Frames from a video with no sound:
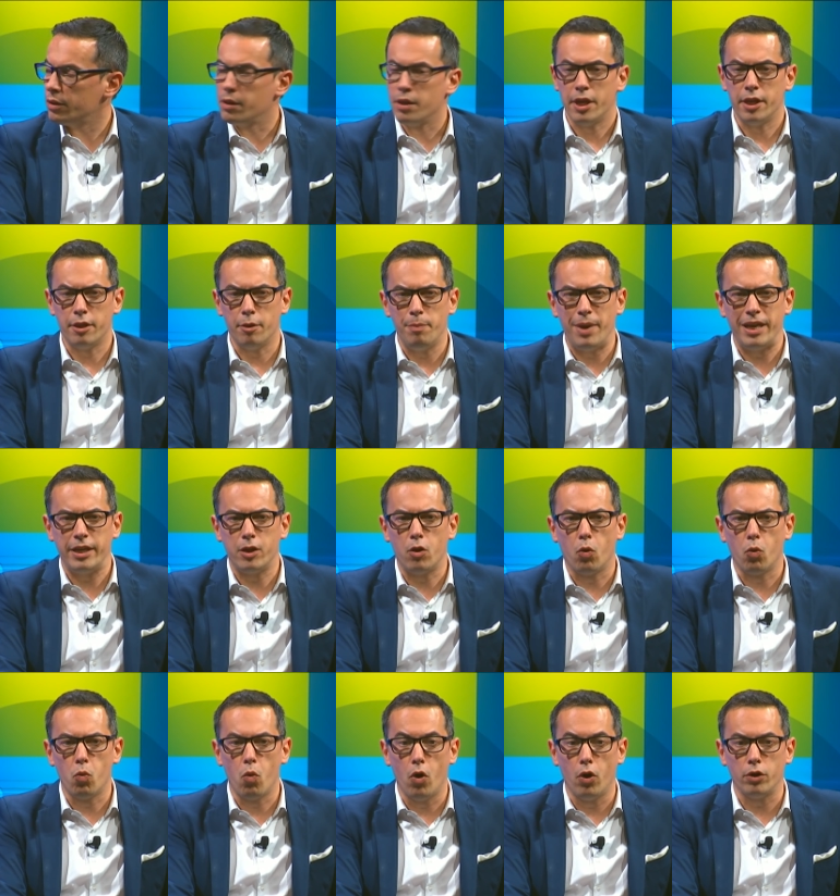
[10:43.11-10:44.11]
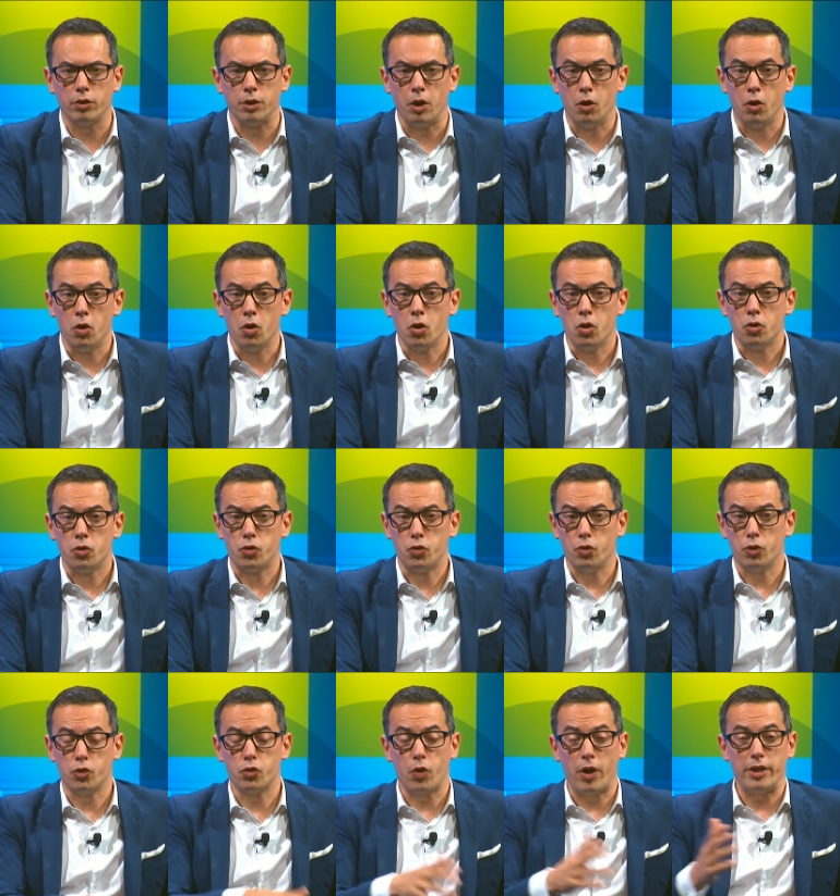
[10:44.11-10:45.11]
in the medical world to
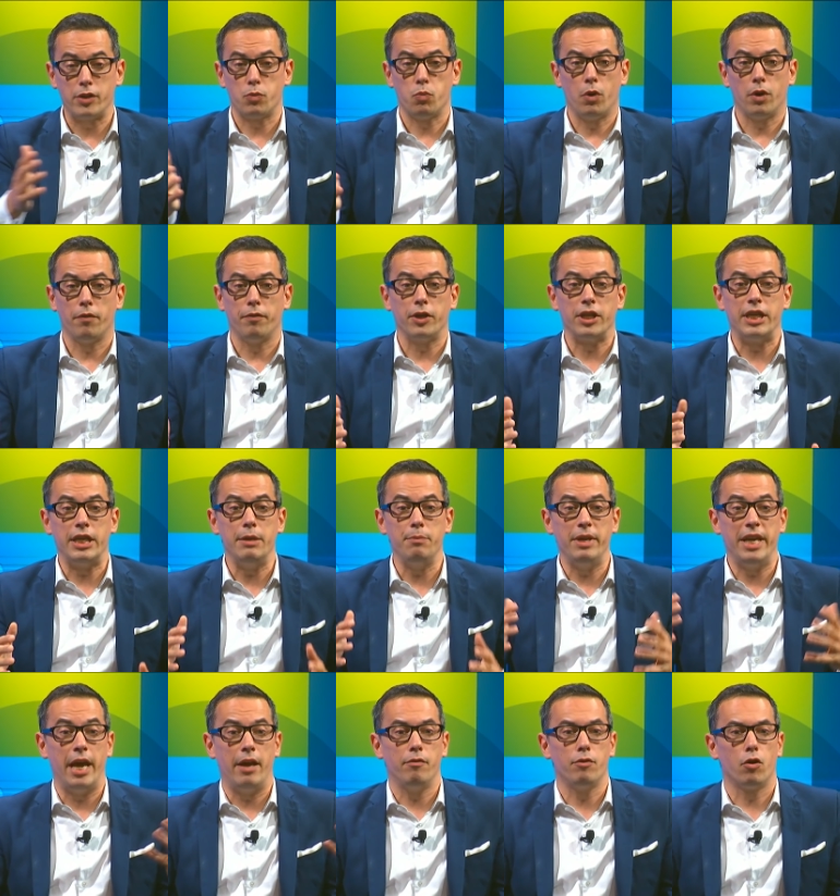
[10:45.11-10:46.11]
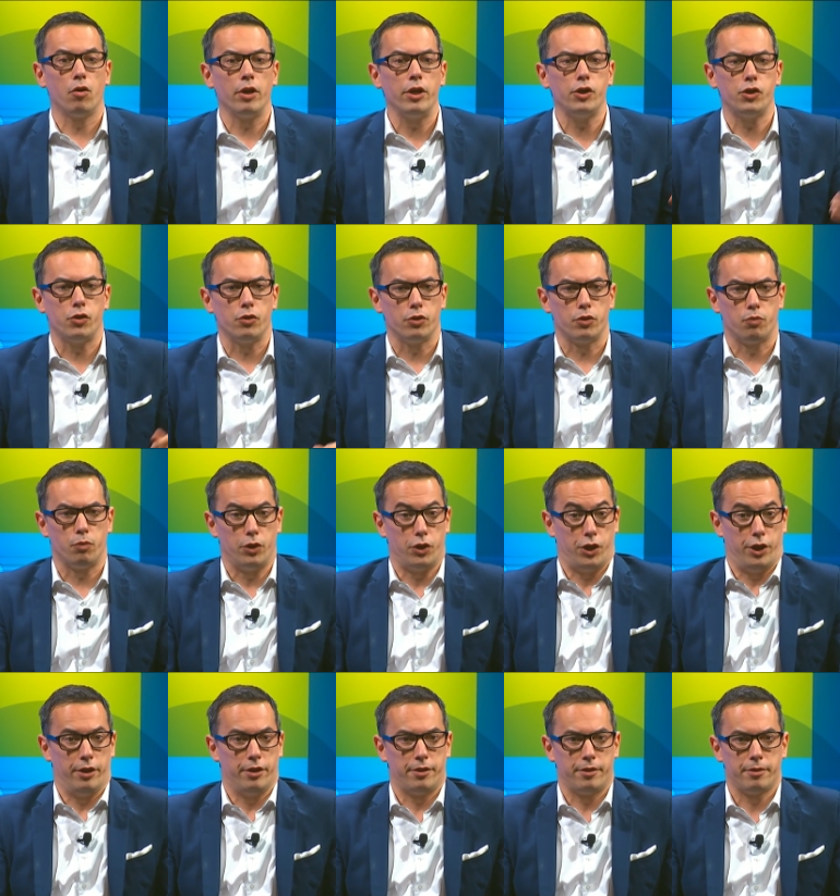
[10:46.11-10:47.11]
address one of the key behavioral issues, which
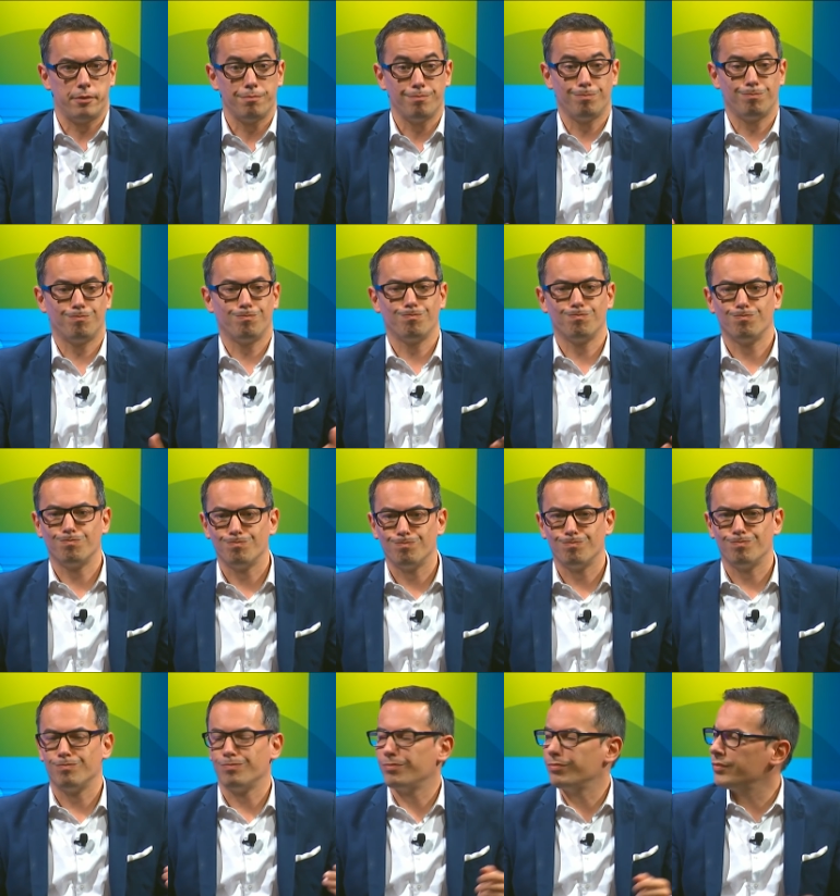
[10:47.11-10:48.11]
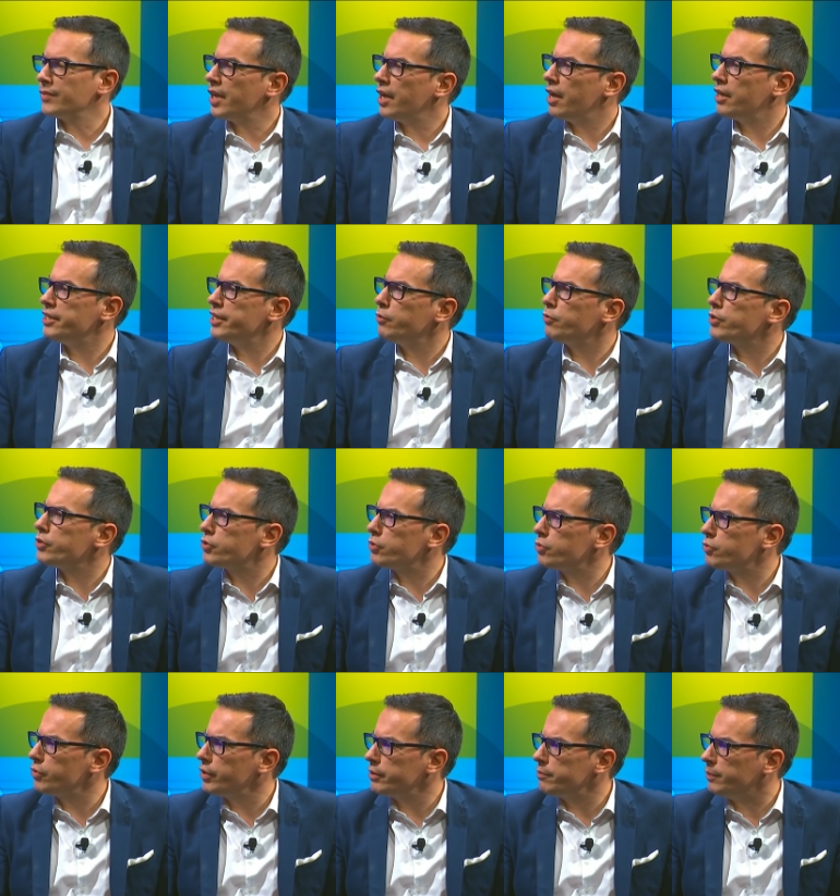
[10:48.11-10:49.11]
is adherence to
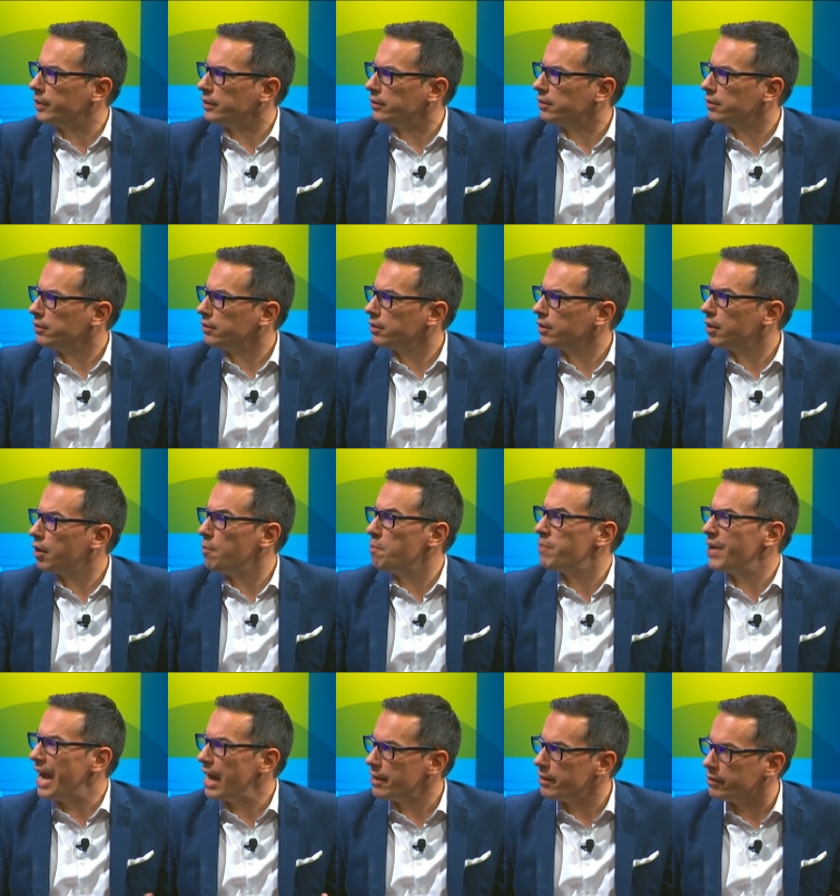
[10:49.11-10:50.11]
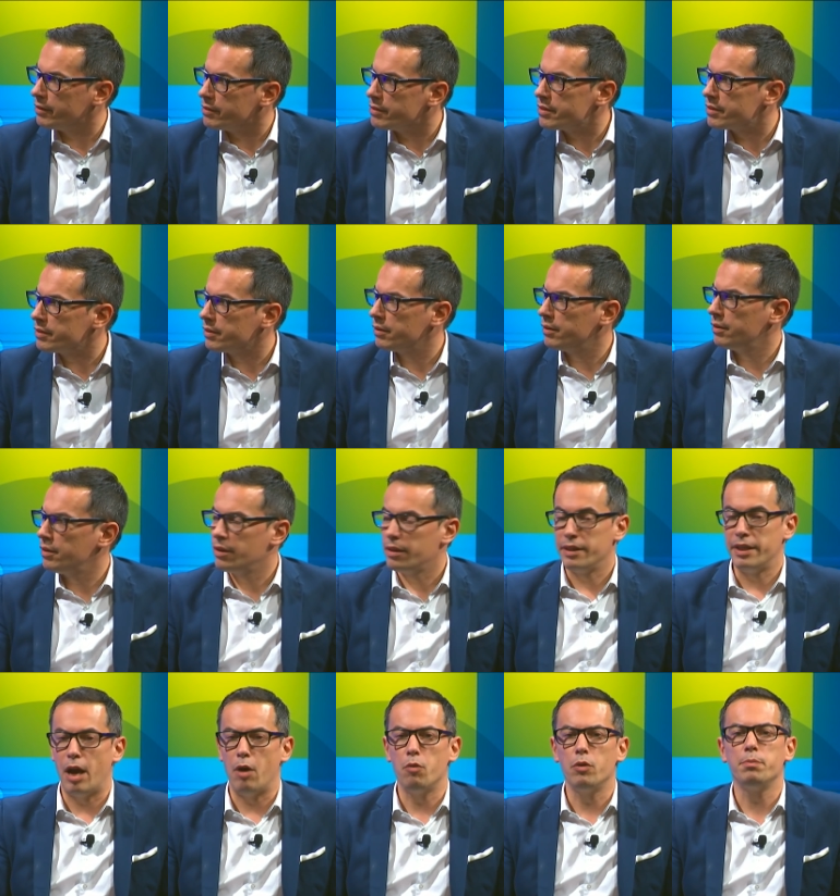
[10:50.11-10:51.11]
treatment, compliance.
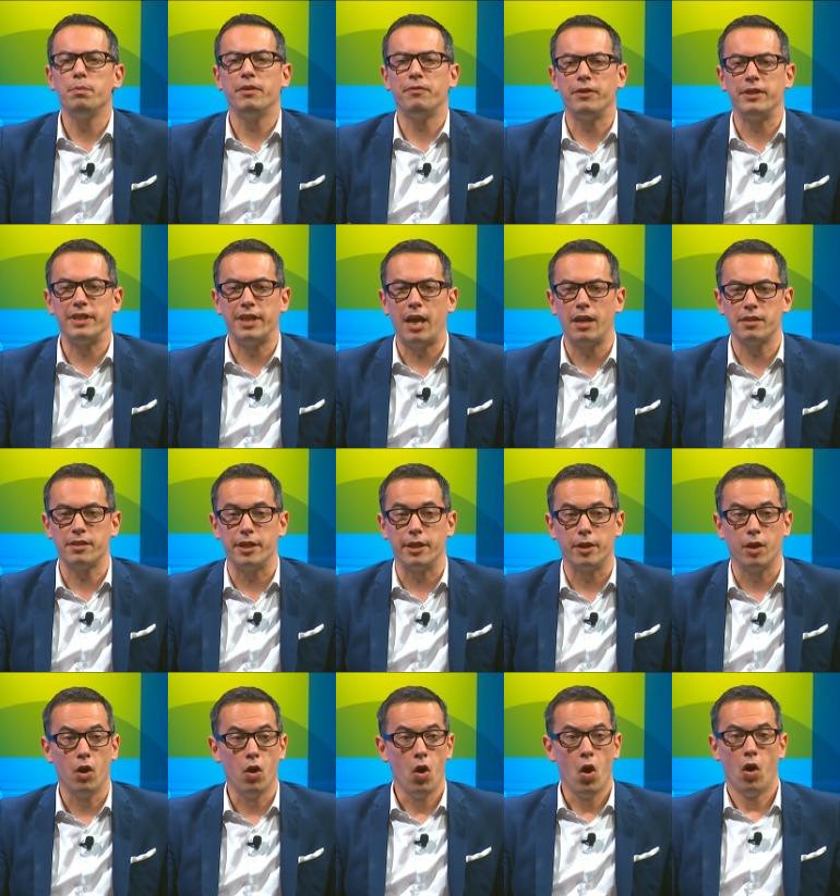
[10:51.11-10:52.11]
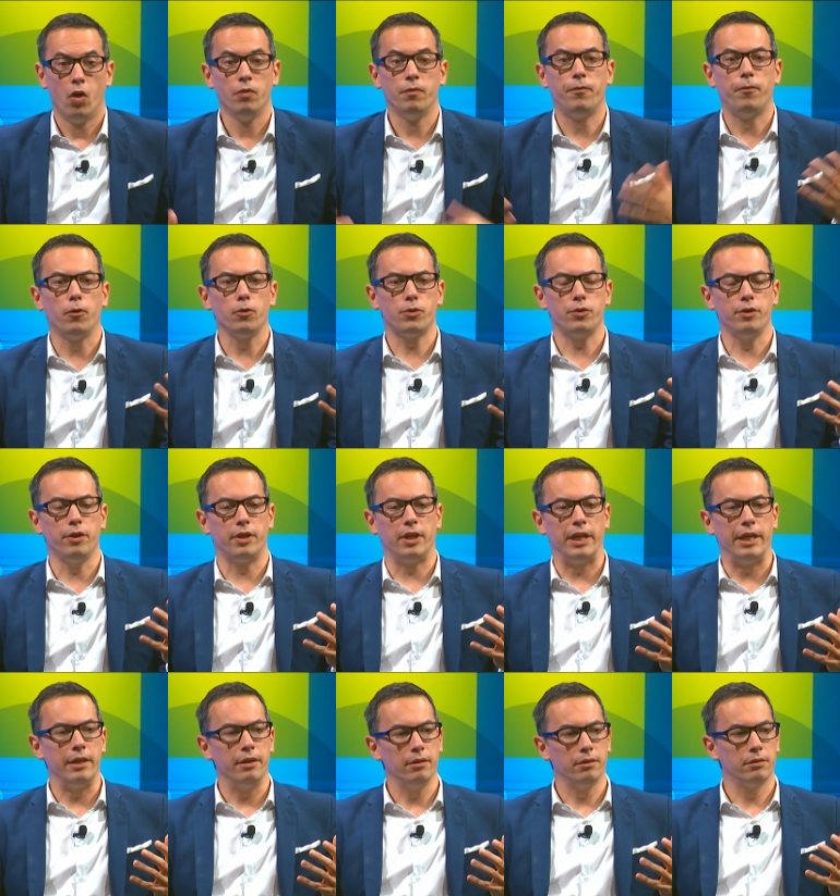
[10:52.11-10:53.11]
That would be fantastic.
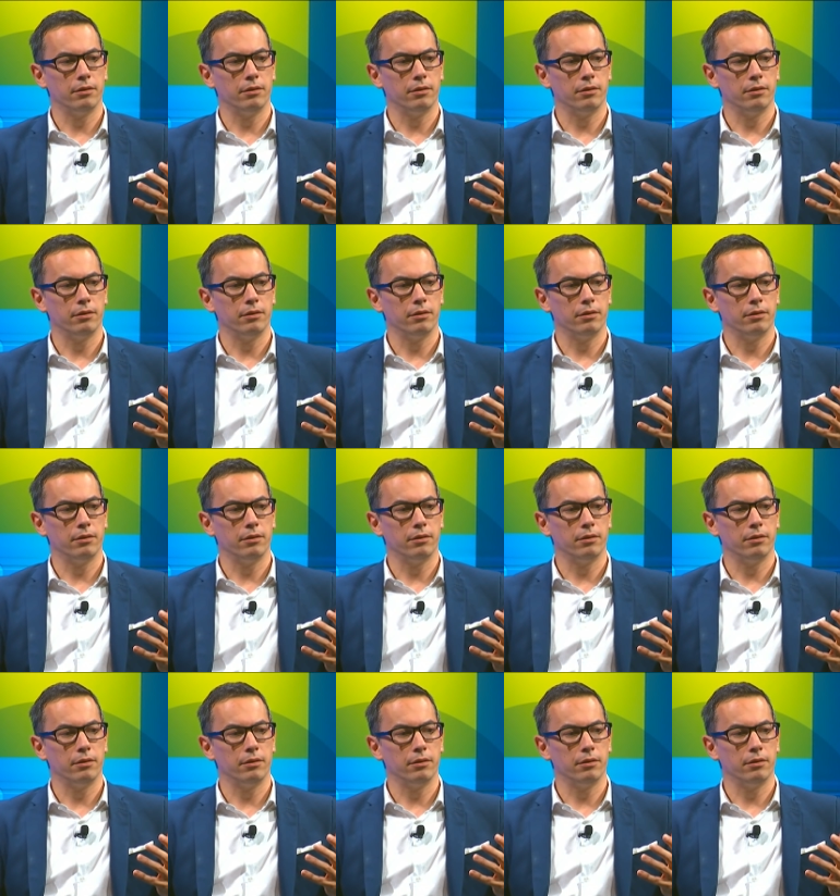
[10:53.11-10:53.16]
Unfortunately,